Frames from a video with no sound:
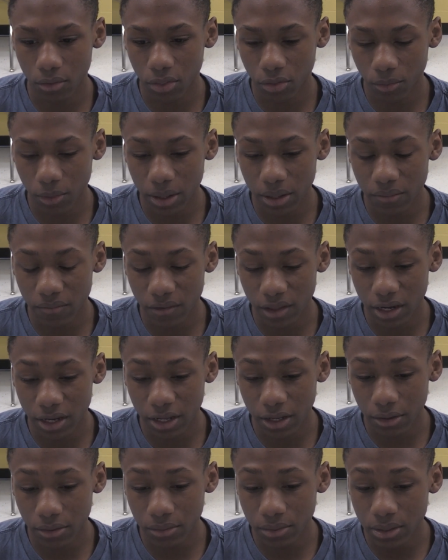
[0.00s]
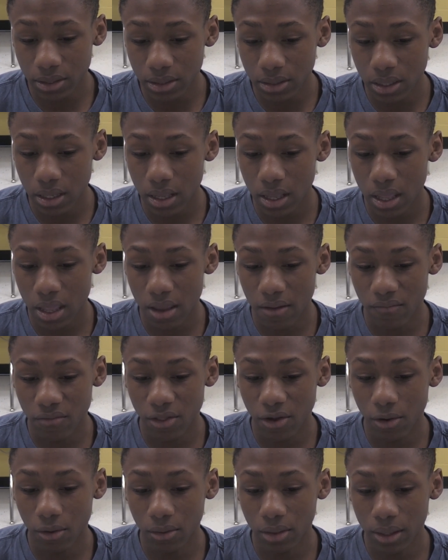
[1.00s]
3 videos if
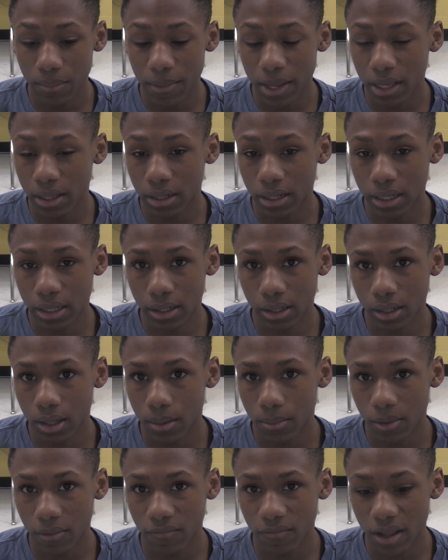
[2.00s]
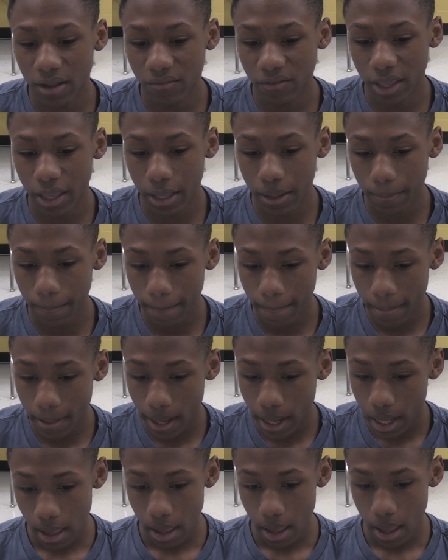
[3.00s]
they're only making an income of $5K.
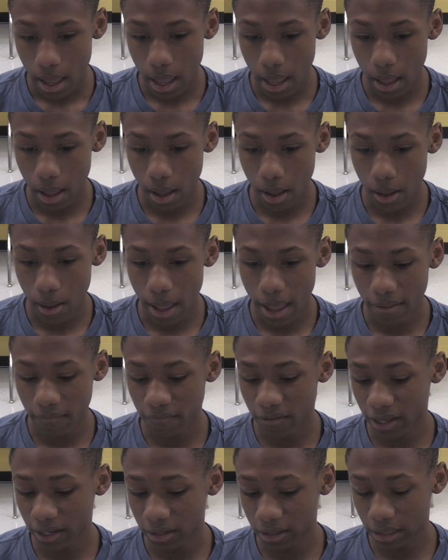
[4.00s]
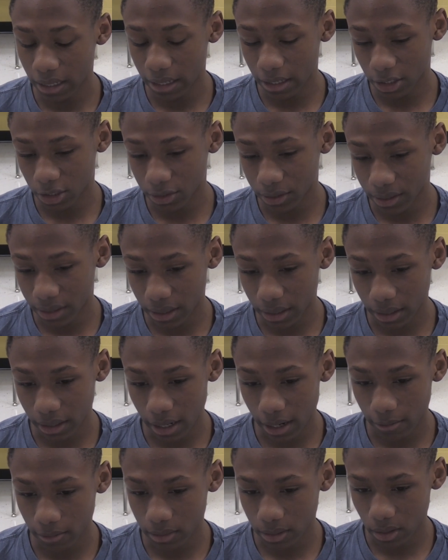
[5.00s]
I have found it interesting,
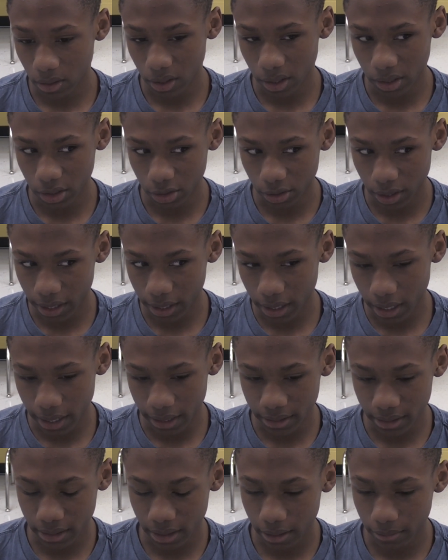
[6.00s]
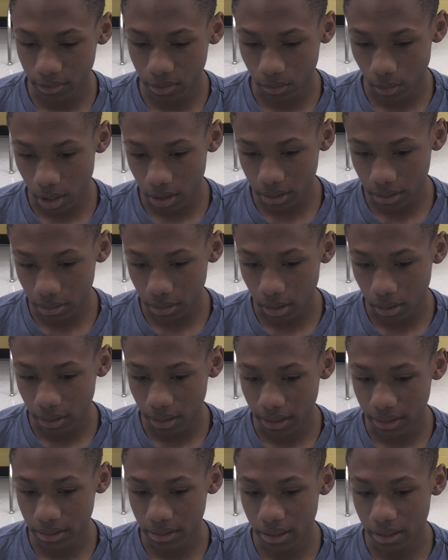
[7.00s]
and I was on Try Guys, and I was watching all
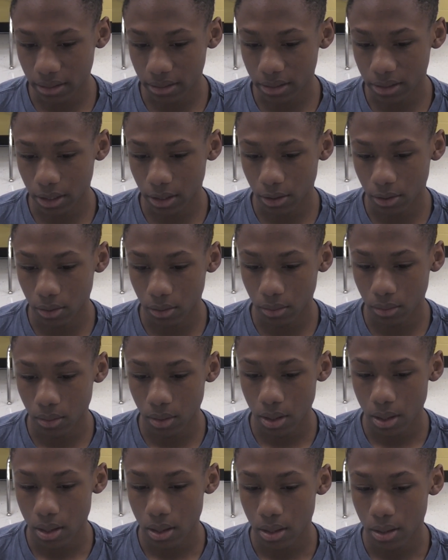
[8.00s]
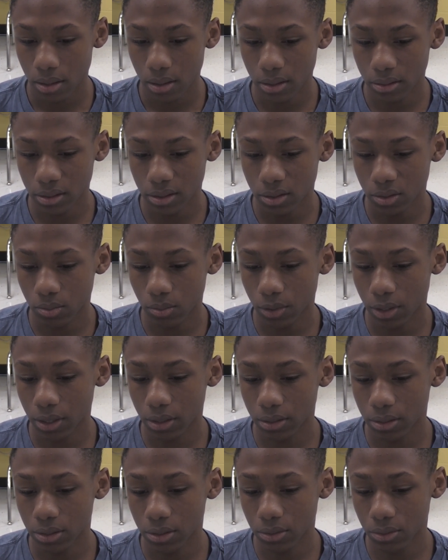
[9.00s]
this, and so this is
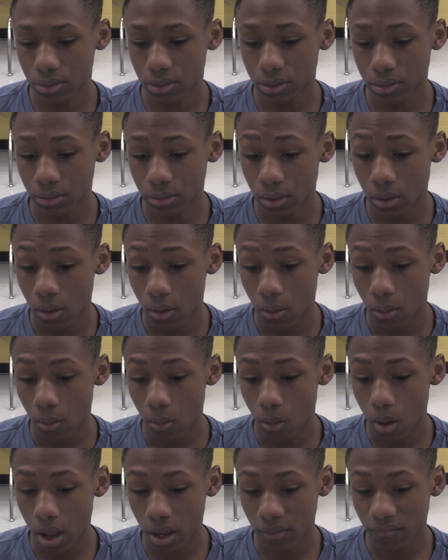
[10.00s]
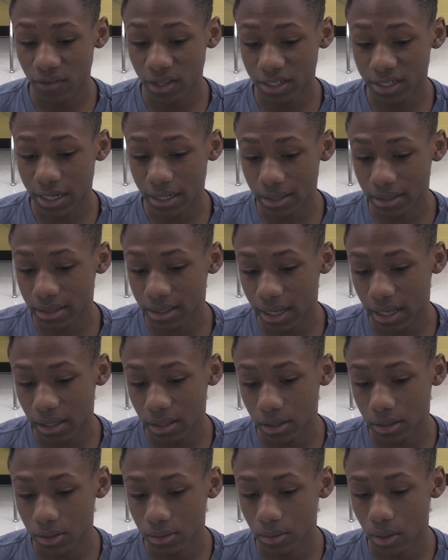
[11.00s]
what Susan Wojcicki had to say
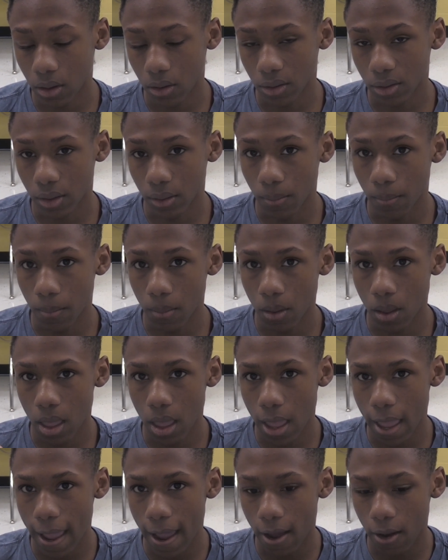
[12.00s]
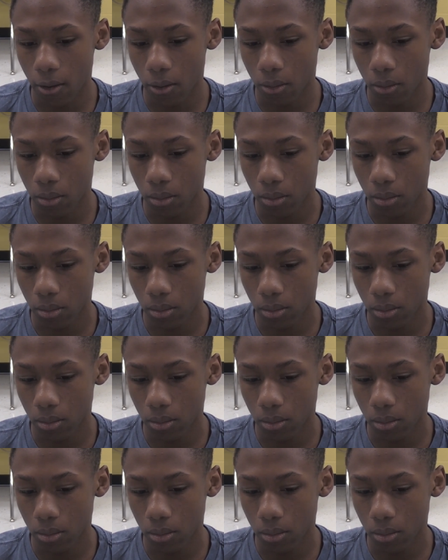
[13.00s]
on how